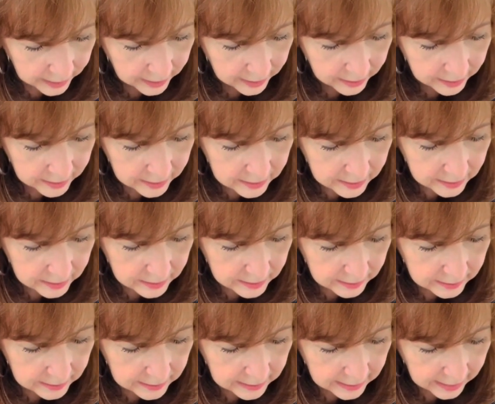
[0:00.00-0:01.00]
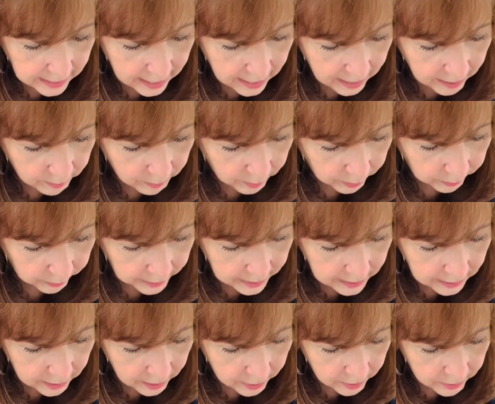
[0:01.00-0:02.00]
This is a DK
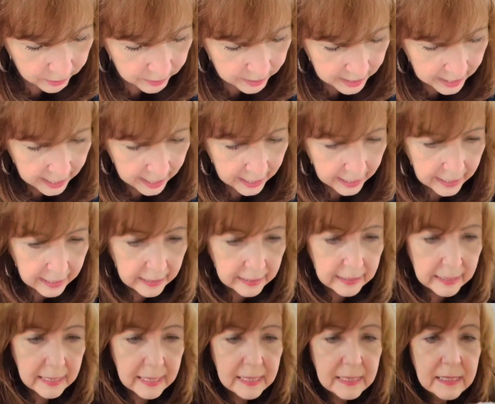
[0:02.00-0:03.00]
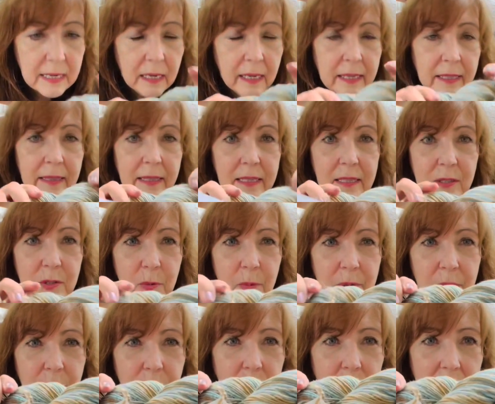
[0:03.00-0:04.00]
merino and he dyed this
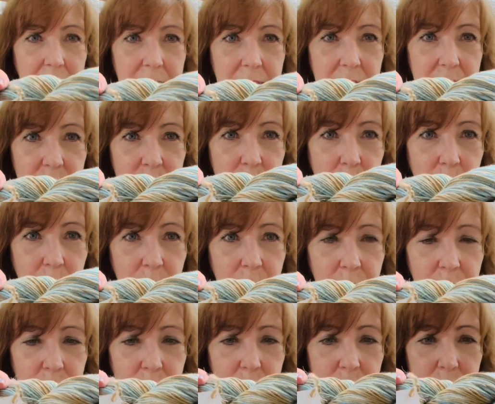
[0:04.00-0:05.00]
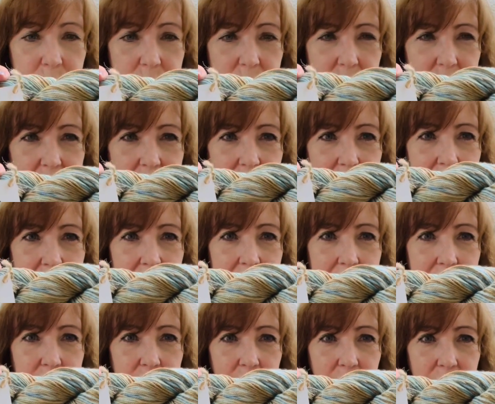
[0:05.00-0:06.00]
with white spruce and I
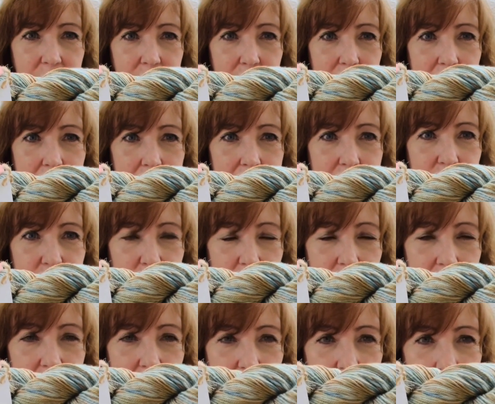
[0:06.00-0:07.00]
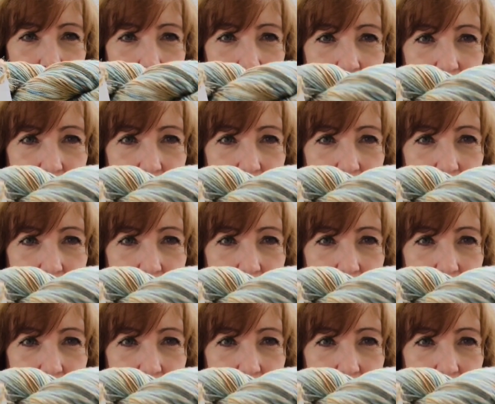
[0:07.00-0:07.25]
have all the pine trees on my